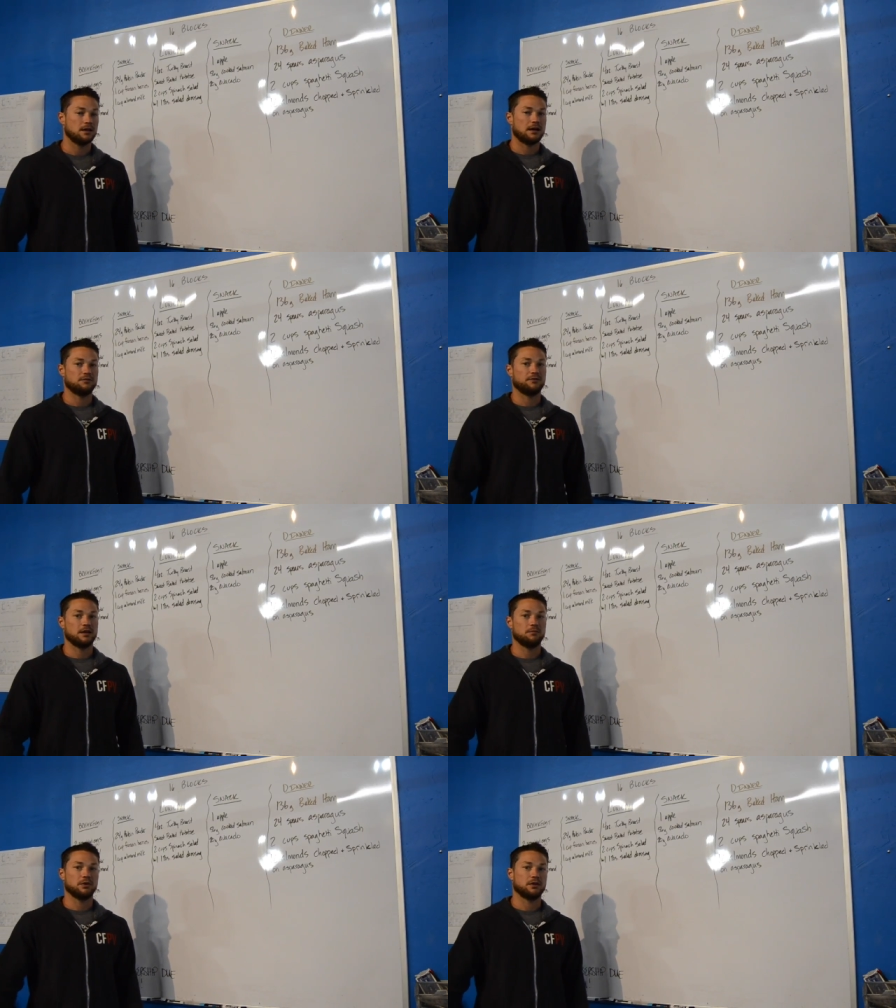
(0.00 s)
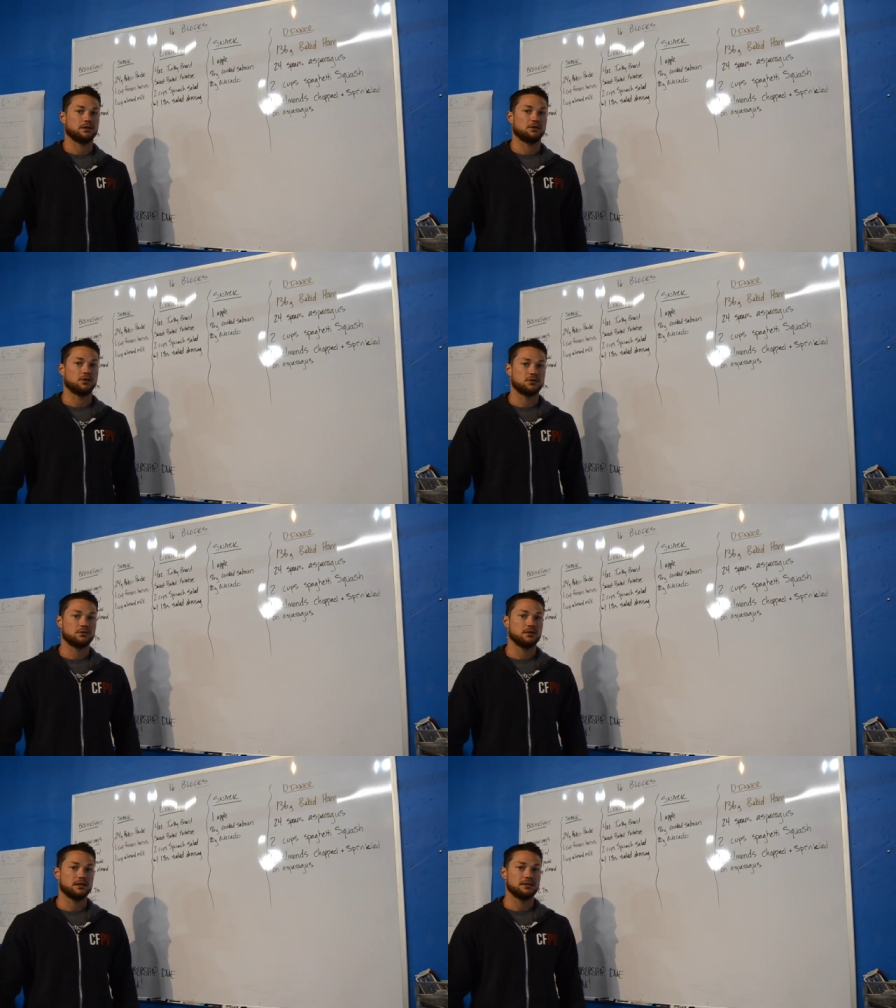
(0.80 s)
I find building a
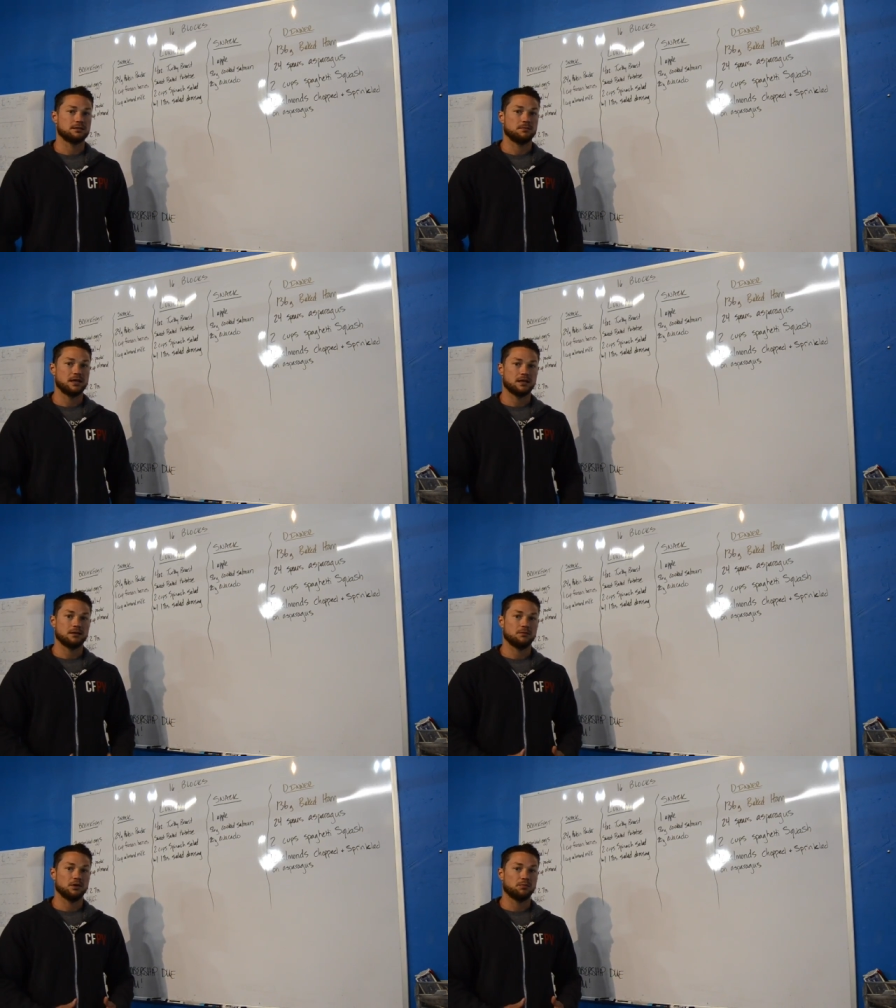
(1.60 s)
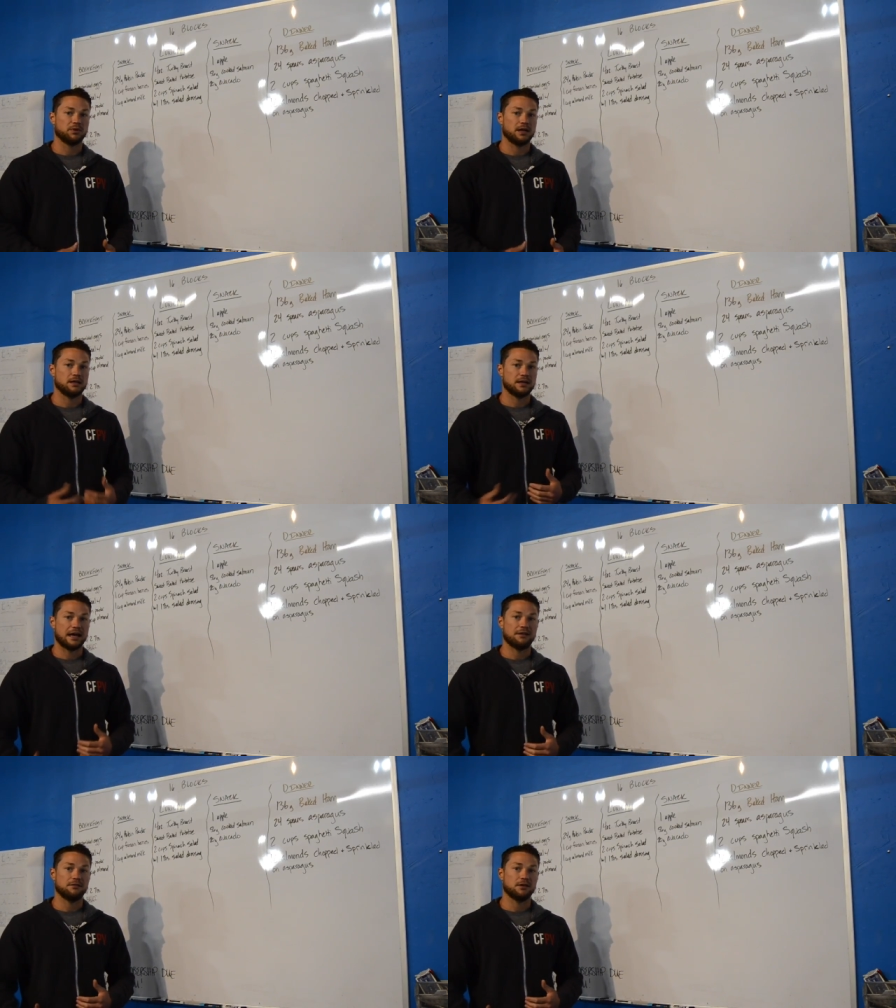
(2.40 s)
grocery list, making a meal plan, and
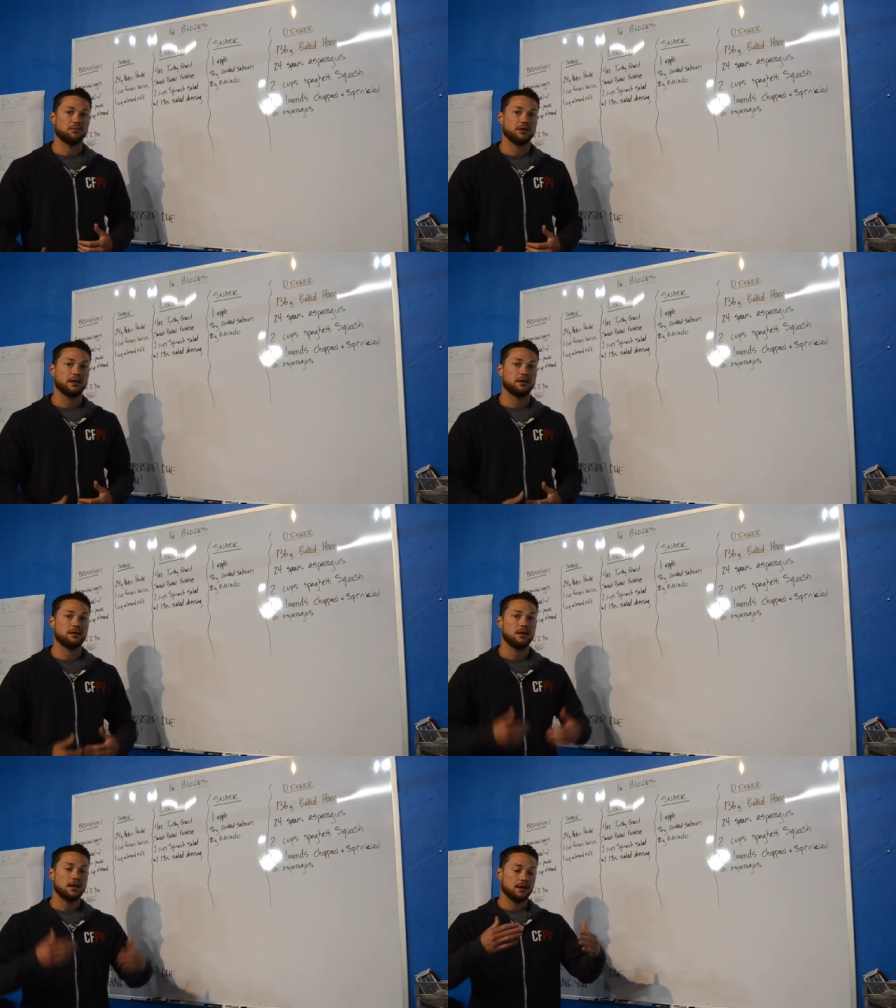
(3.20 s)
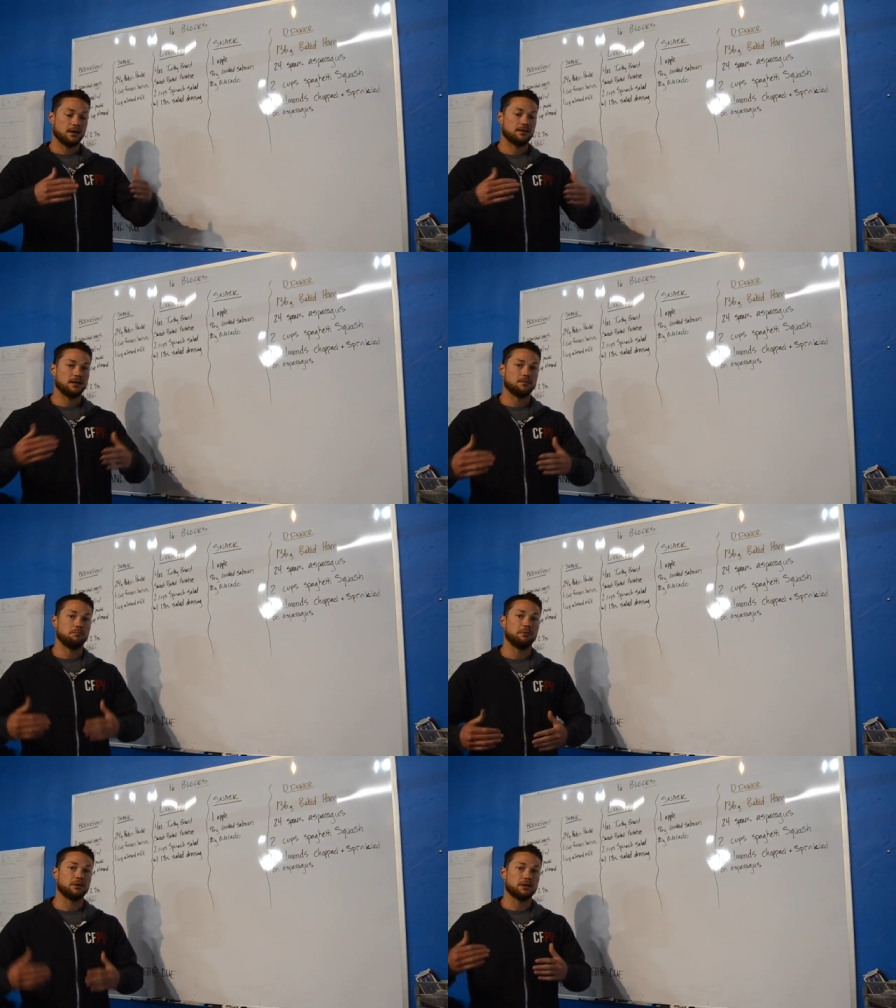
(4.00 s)
having a plan, and
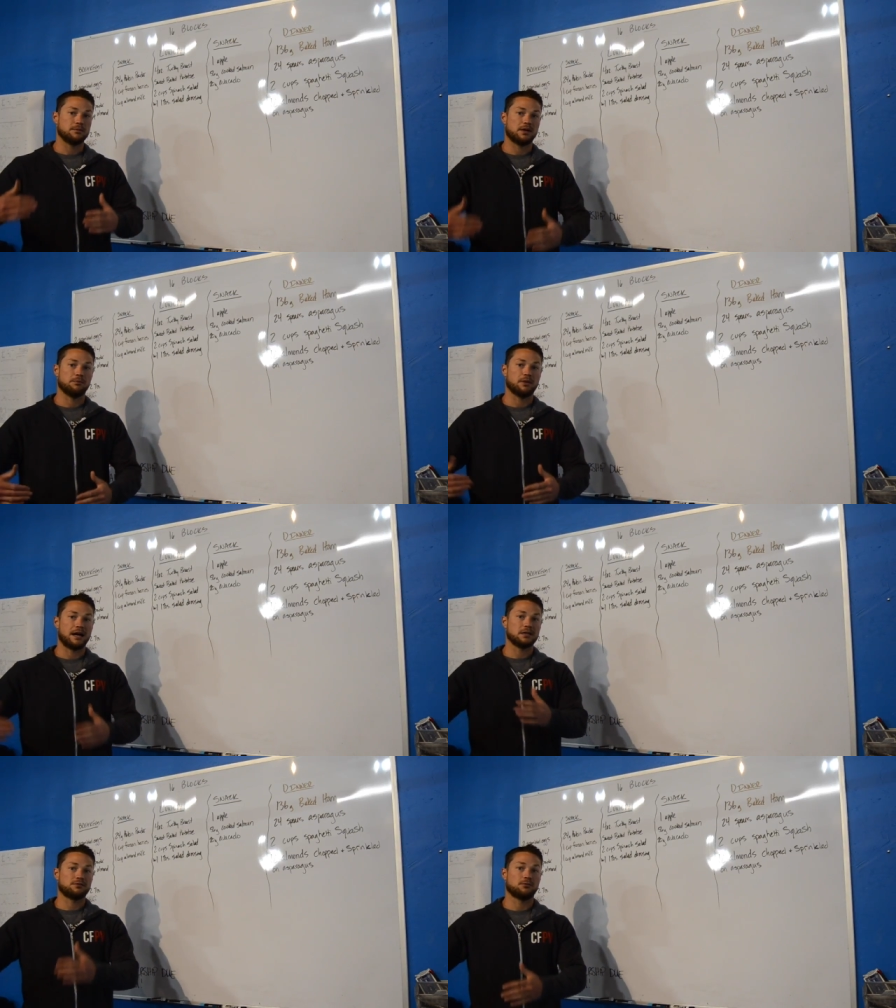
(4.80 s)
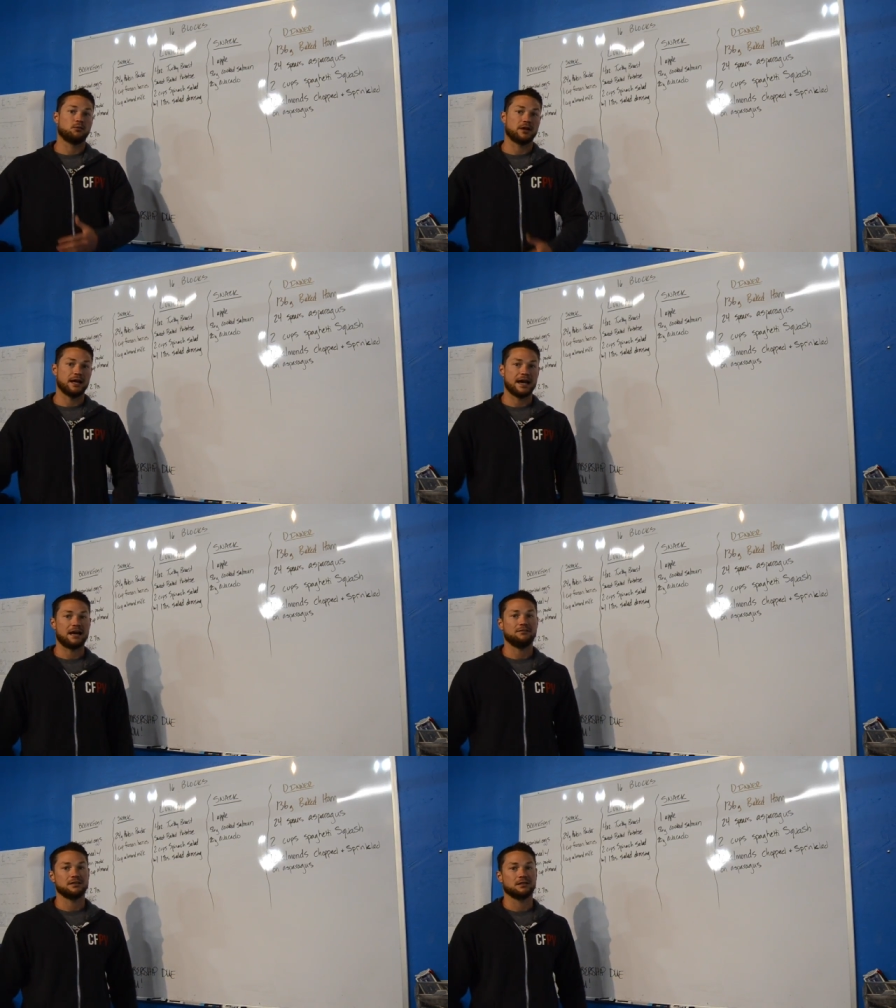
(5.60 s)
then building my blocks from what I
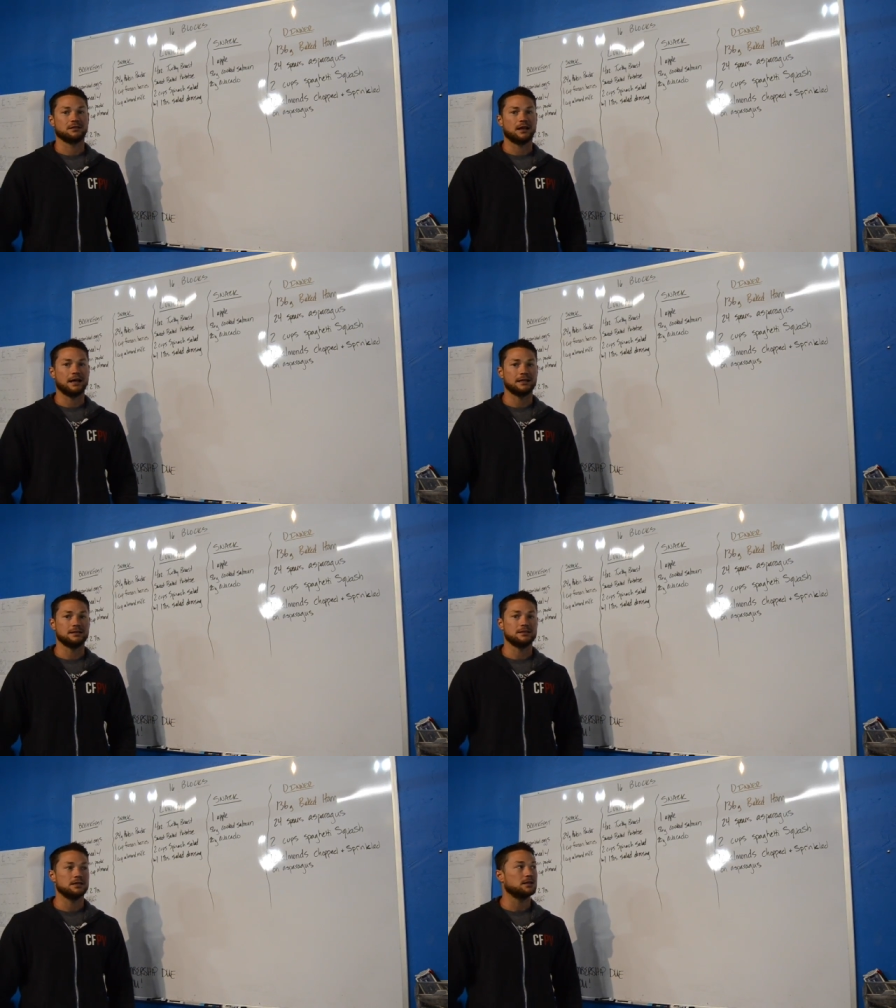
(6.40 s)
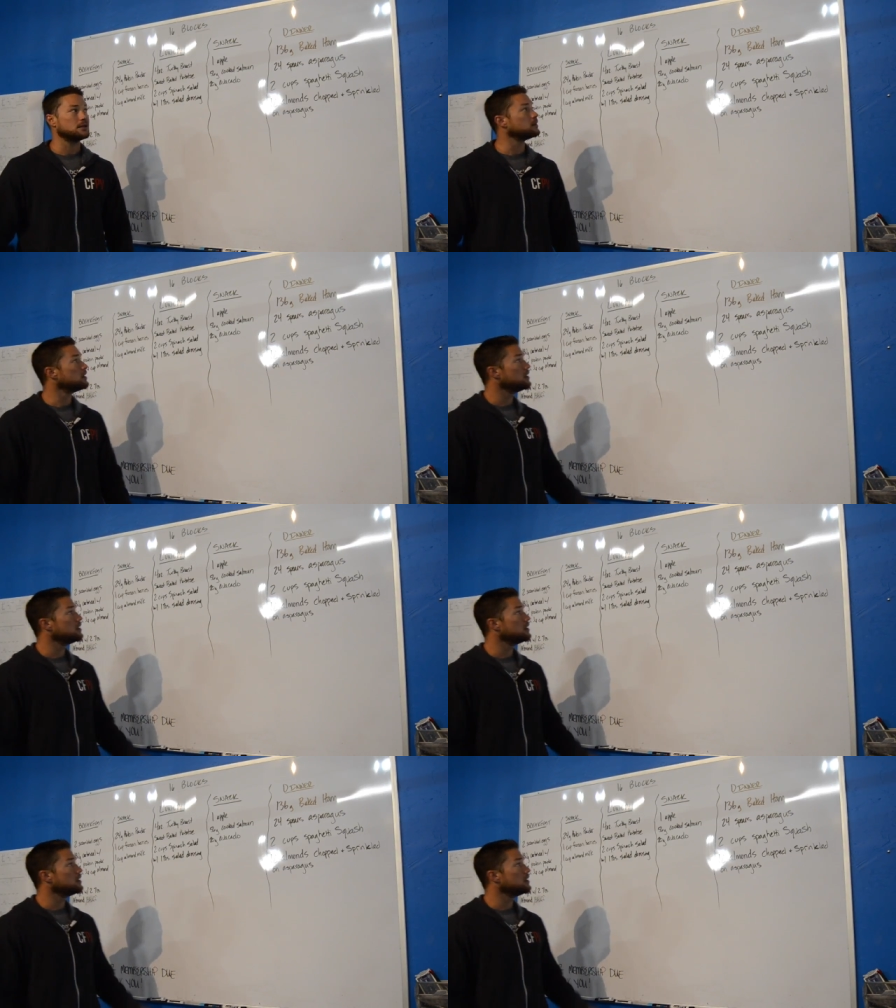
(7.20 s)
have is a lot easier